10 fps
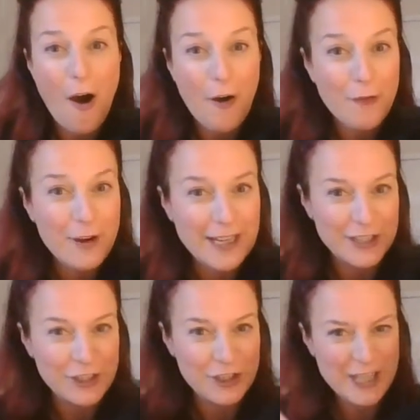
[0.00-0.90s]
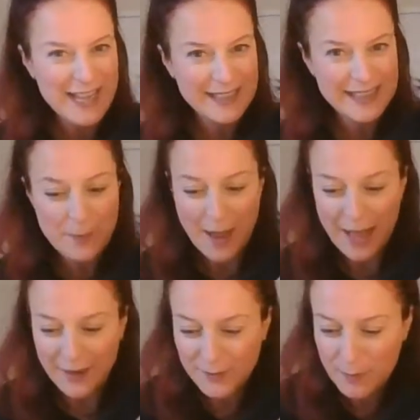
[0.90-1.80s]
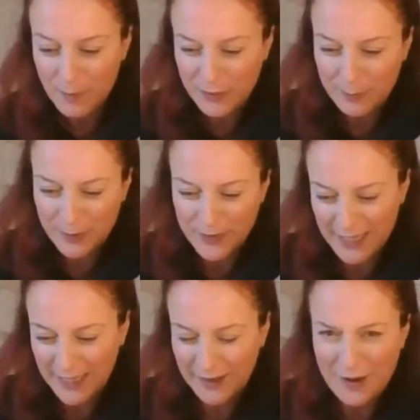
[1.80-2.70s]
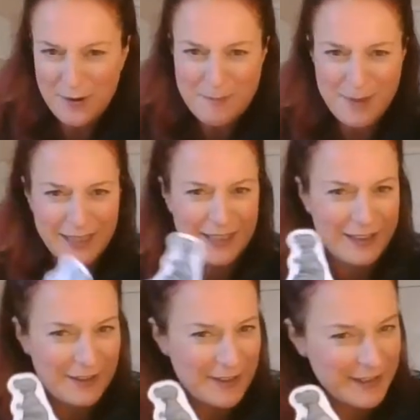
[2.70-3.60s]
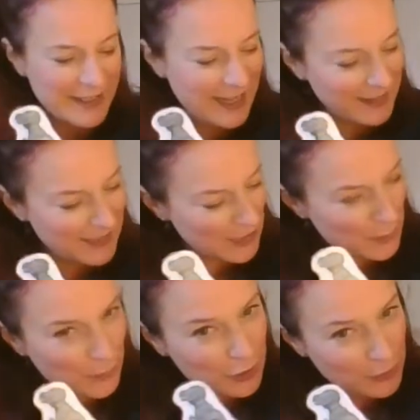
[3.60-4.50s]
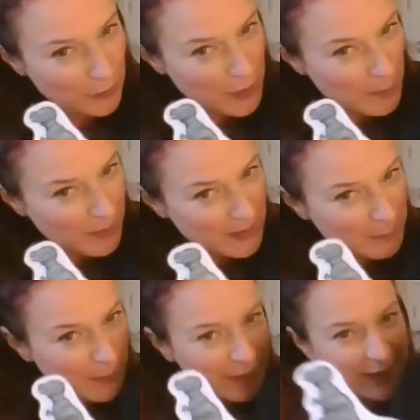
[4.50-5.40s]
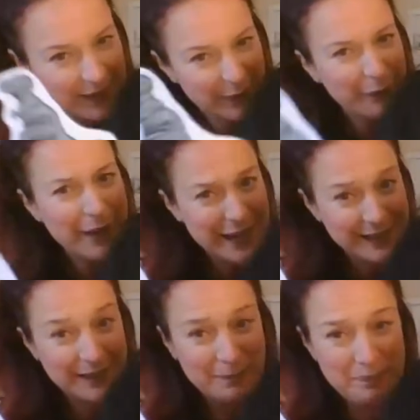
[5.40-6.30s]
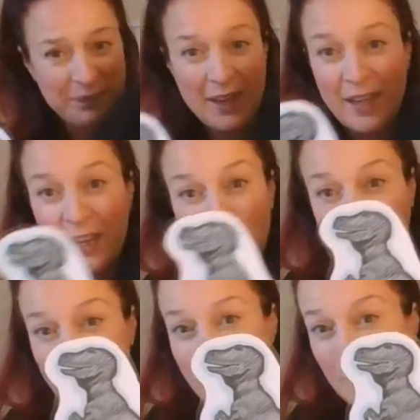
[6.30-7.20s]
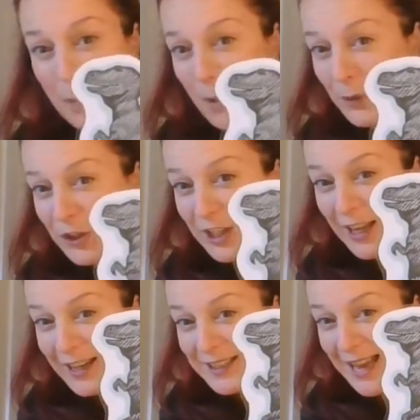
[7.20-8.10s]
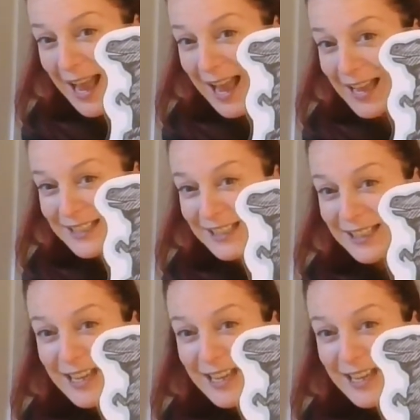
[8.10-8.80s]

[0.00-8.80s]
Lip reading: orange. Let's see what else we want to put in. Oh my goodness, are you sure you want to put this in, Fizz? Well, what would you like to add?